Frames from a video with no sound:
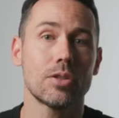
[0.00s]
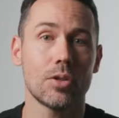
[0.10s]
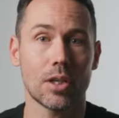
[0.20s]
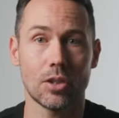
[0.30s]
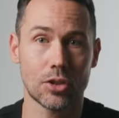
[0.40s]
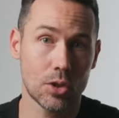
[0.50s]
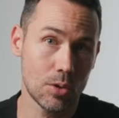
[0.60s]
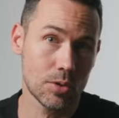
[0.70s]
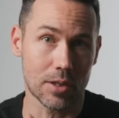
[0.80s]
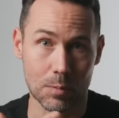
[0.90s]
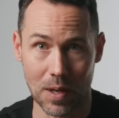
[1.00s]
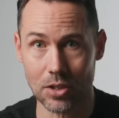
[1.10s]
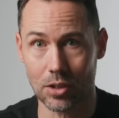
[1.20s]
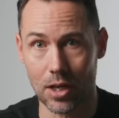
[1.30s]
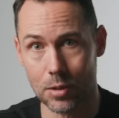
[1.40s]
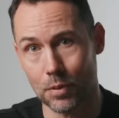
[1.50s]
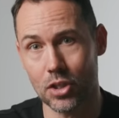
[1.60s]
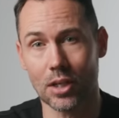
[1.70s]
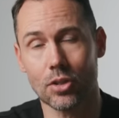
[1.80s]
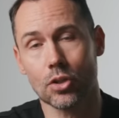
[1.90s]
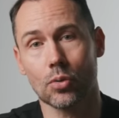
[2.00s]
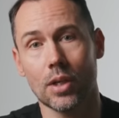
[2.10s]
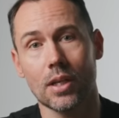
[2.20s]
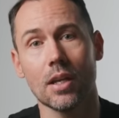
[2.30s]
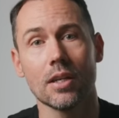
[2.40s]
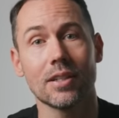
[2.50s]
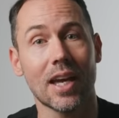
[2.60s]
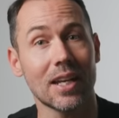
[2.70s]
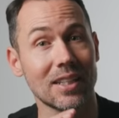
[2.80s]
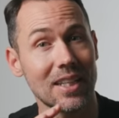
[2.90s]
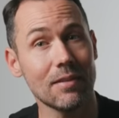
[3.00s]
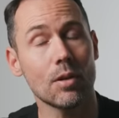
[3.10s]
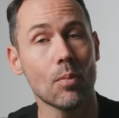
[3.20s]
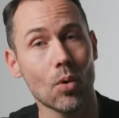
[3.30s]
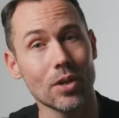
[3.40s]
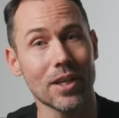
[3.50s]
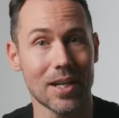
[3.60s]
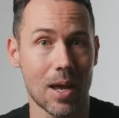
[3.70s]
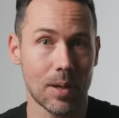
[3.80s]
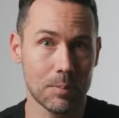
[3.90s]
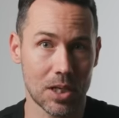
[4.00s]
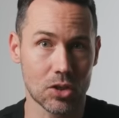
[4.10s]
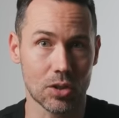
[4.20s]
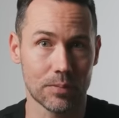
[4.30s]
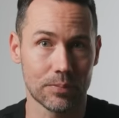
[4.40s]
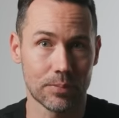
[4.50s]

you can choose a specialized projector screen to get an even more dynamic picture.